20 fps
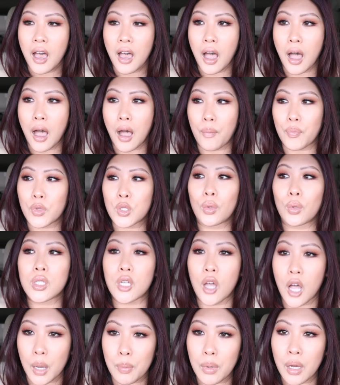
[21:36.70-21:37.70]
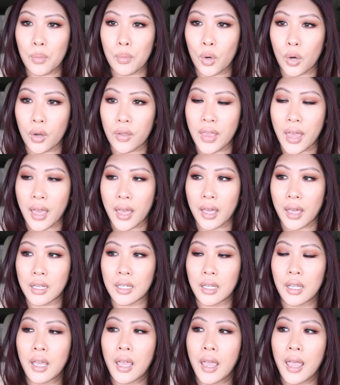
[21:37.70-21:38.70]
Um, so we'll talk about more of that
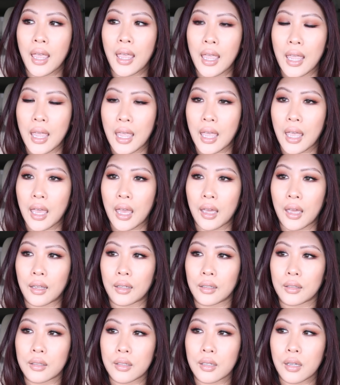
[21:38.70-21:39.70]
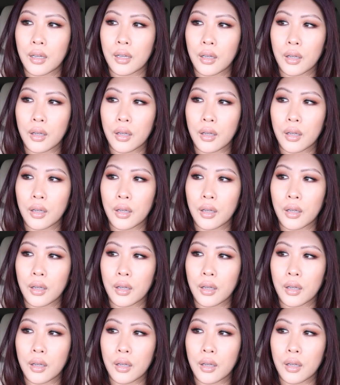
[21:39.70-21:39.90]
and